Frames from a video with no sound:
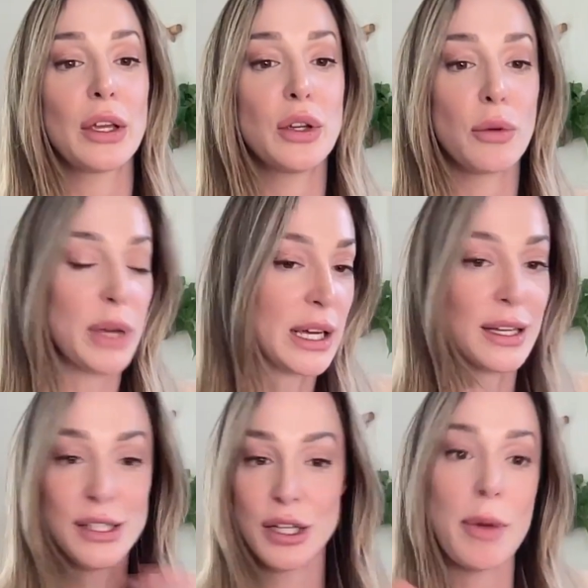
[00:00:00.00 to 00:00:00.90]

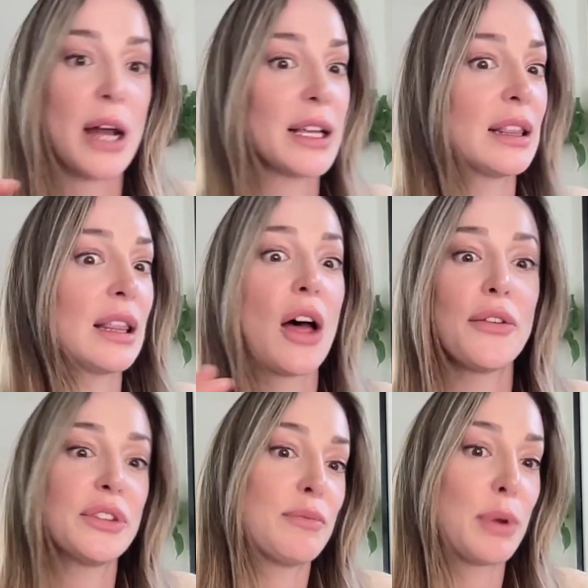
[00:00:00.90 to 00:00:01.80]
because your body
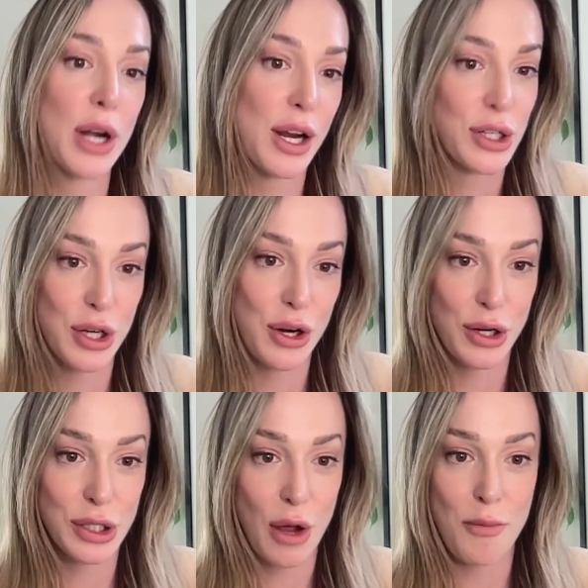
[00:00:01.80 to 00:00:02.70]
loves burning sugar
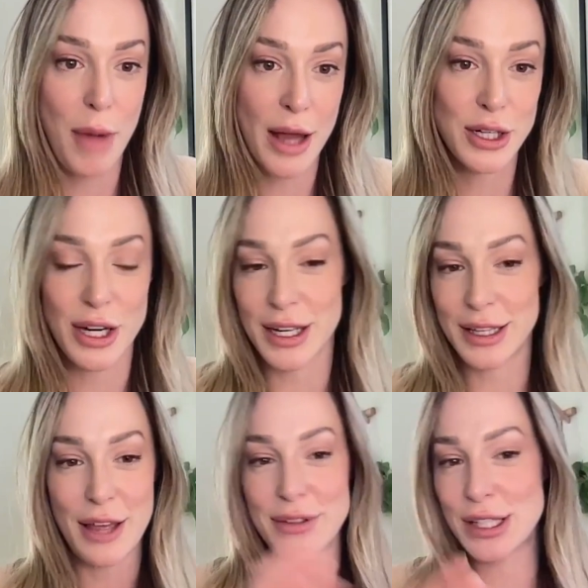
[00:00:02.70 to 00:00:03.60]
so much and it
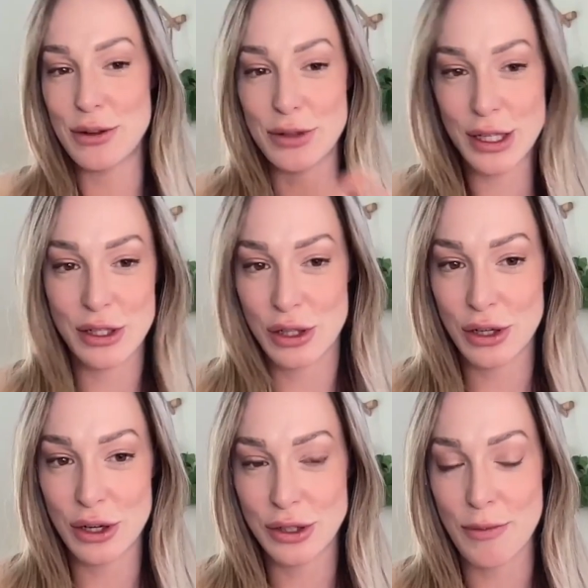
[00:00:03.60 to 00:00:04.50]
loves using
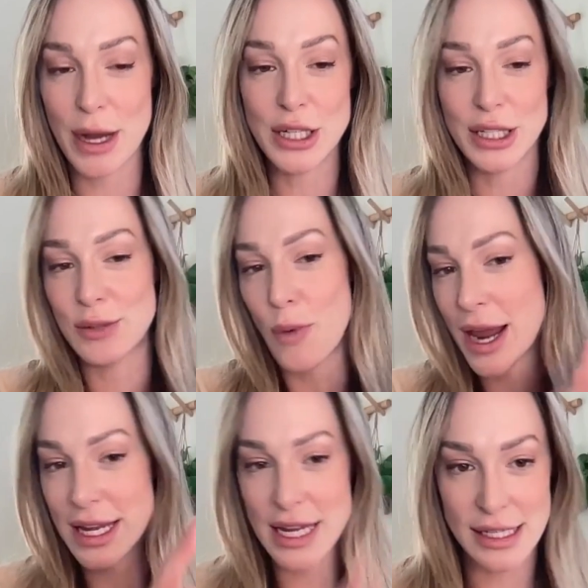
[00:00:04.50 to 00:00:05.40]
sugar so much, it's
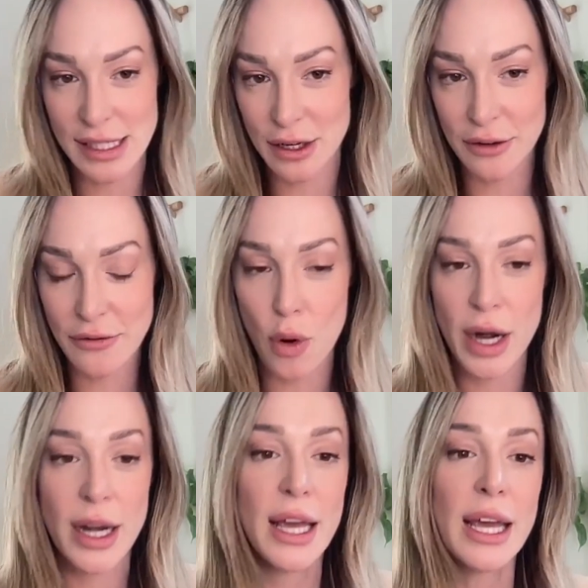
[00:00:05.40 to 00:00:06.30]
way easier for it.
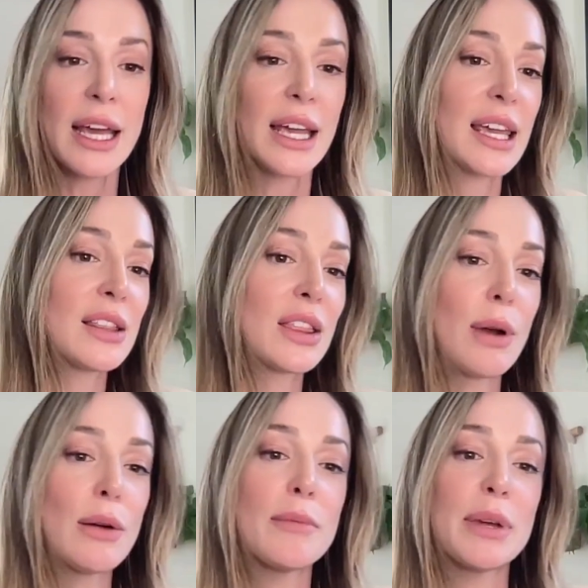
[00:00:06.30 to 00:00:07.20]
It can
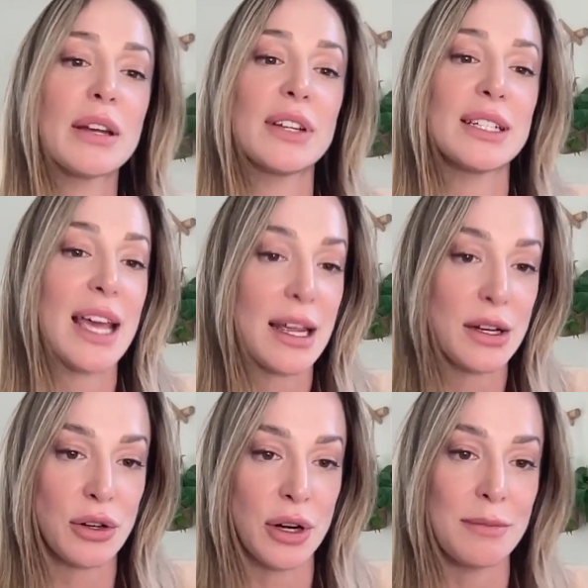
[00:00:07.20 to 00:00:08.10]
throw a bit of a
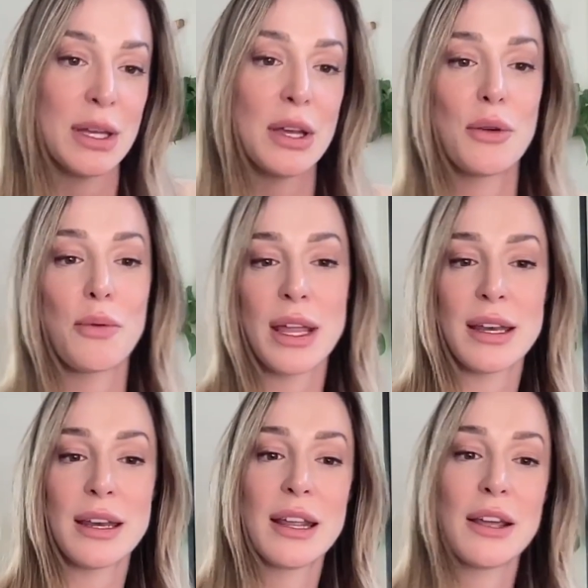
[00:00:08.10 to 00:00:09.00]
tantrum
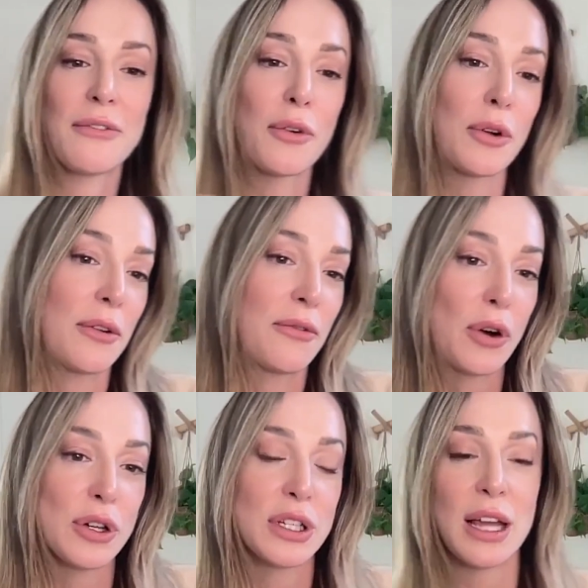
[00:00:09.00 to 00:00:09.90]
when for the
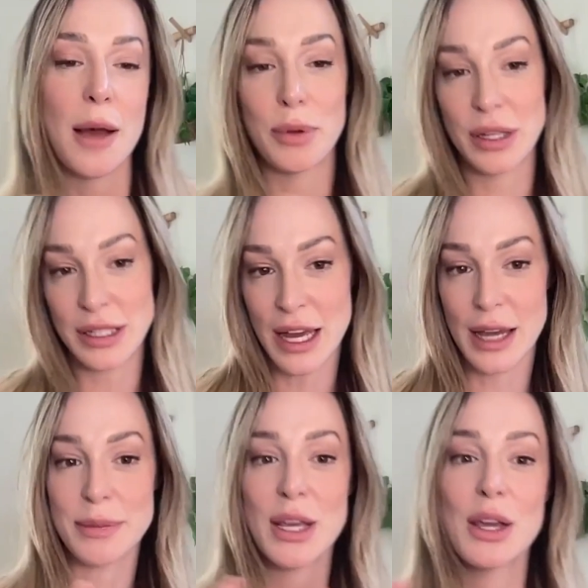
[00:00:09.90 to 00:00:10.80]
first couple of
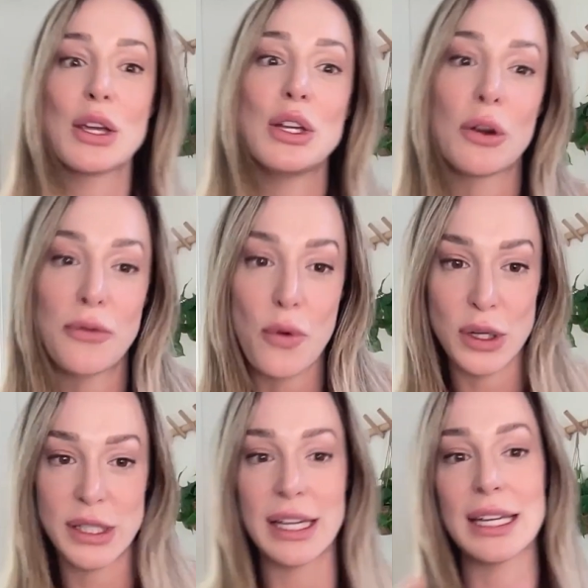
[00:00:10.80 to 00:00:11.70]
times you're
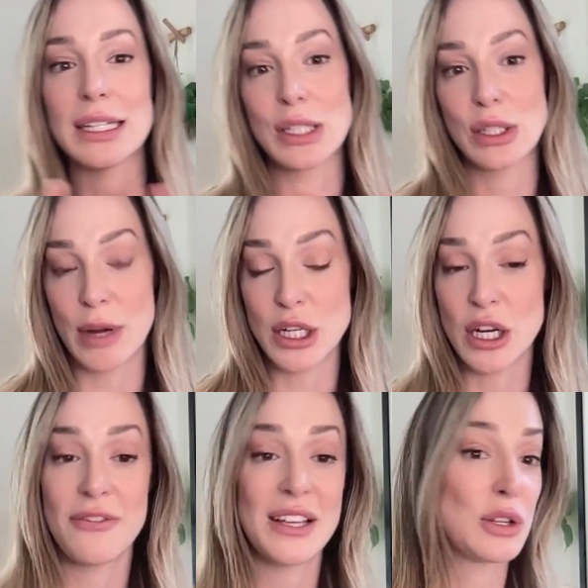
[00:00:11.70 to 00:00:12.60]
forcing it to switch
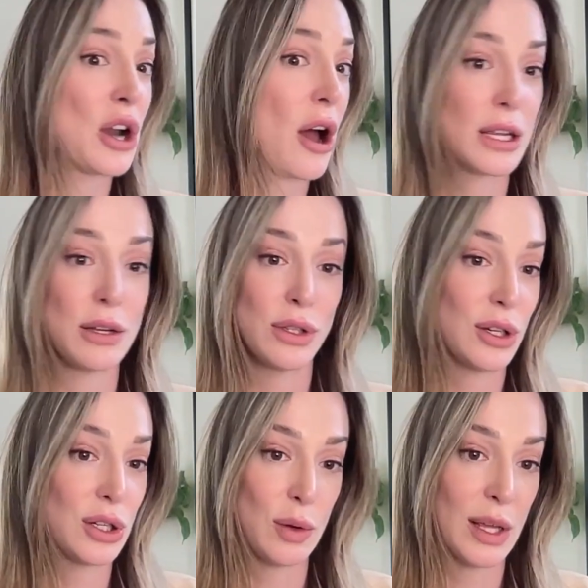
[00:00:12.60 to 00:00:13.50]
if it's not used to
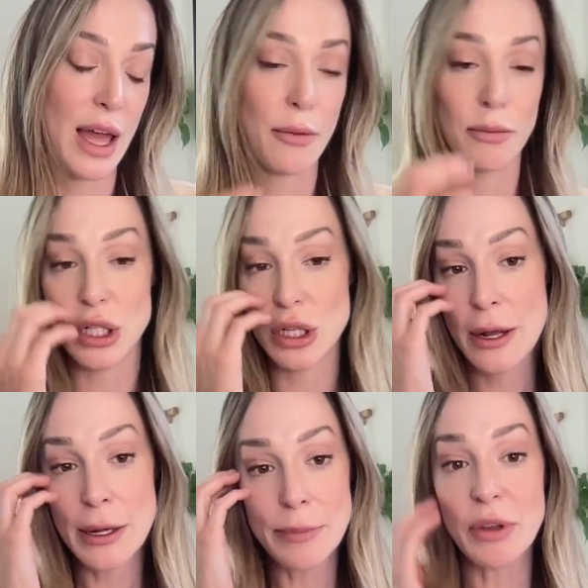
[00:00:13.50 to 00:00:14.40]
doing that, which
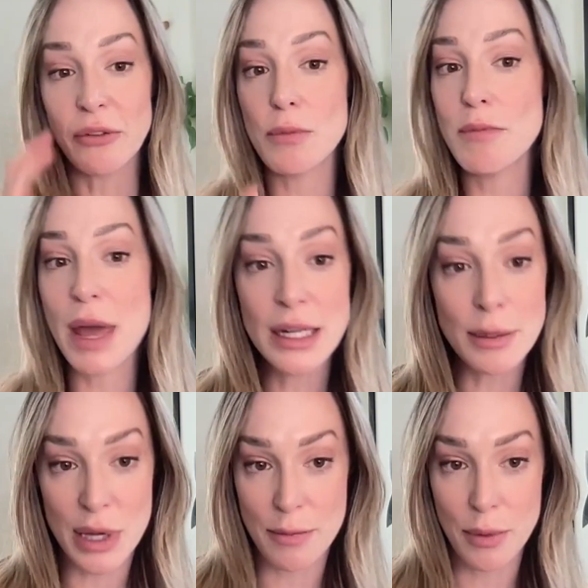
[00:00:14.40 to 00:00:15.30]
for many
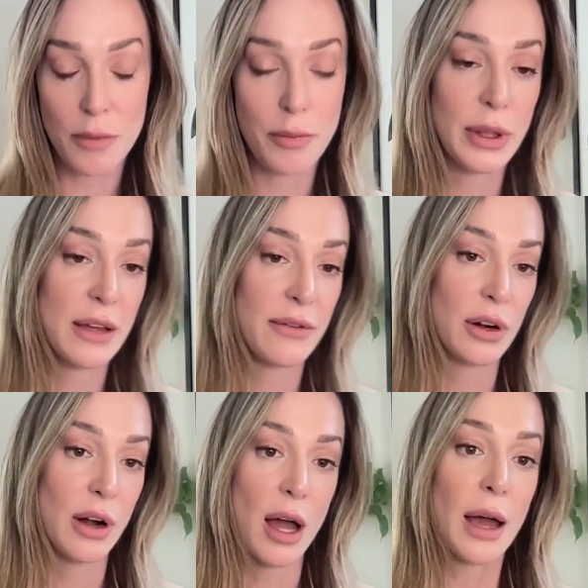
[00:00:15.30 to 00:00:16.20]
people, believe it or
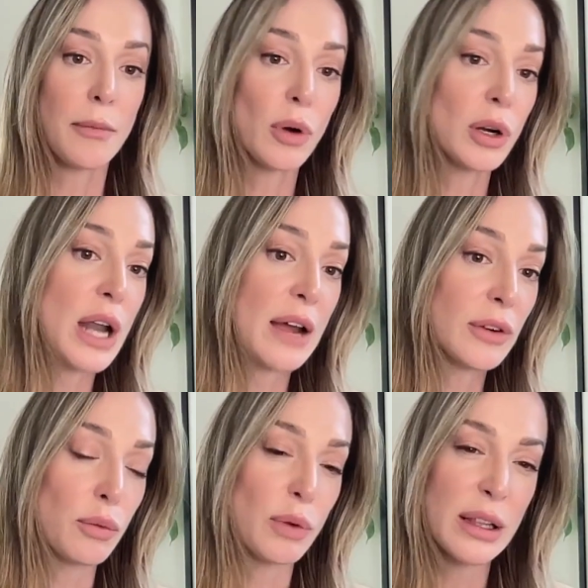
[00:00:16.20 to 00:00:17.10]
not, we're
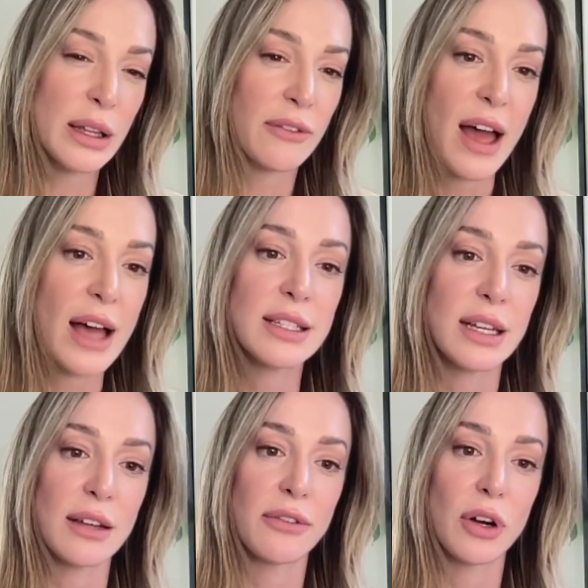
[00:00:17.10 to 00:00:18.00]
never really
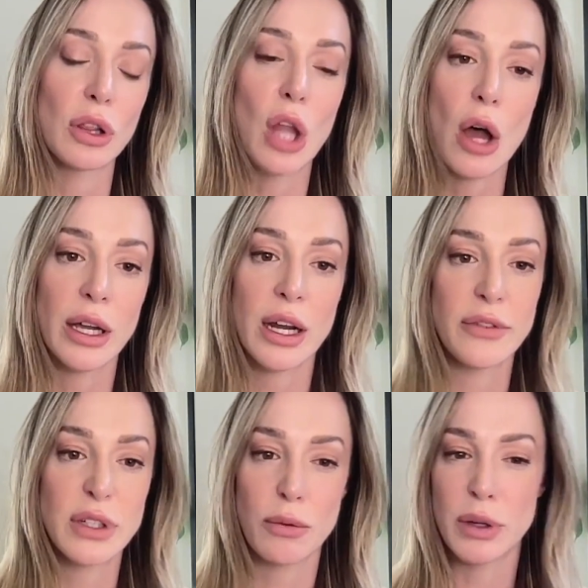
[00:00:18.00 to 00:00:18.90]
fasting for long enough
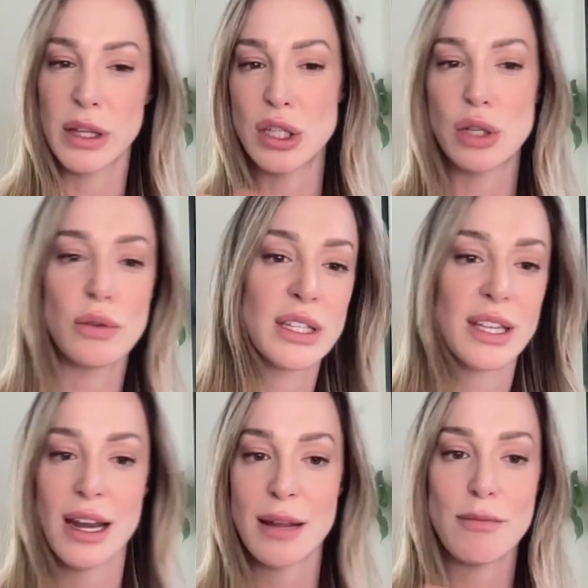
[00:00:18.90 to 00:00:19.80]
to really do this in
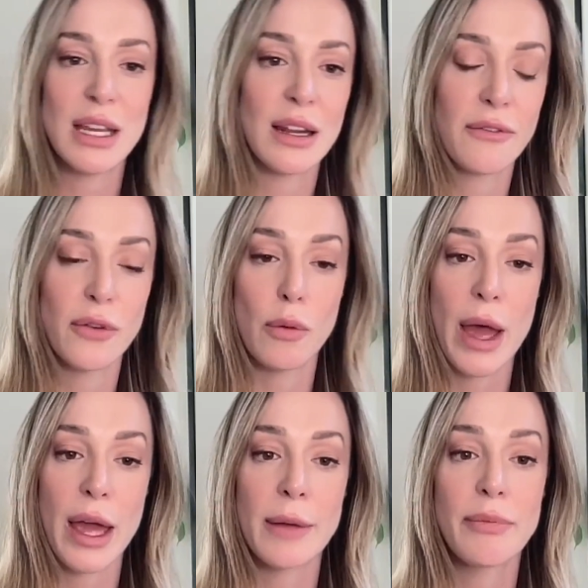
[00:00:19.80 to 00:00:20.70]
any meaningful
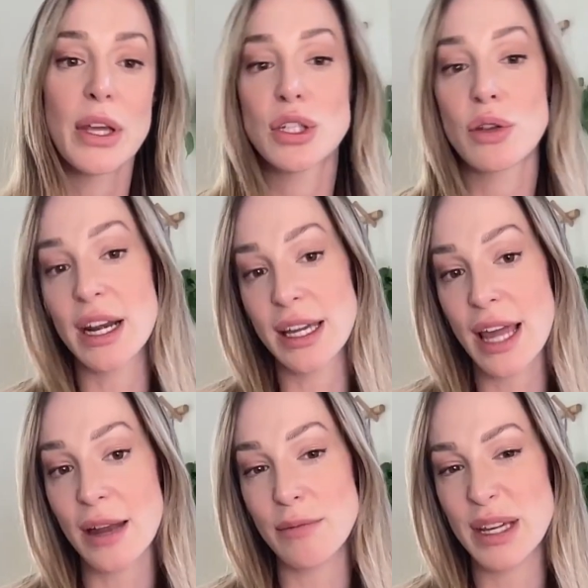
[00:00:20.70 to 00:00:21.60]
way so that it
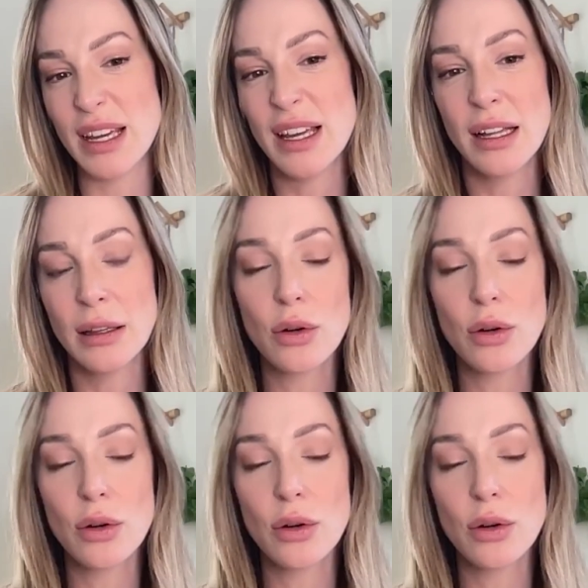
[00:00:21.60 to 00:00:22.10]
can be a little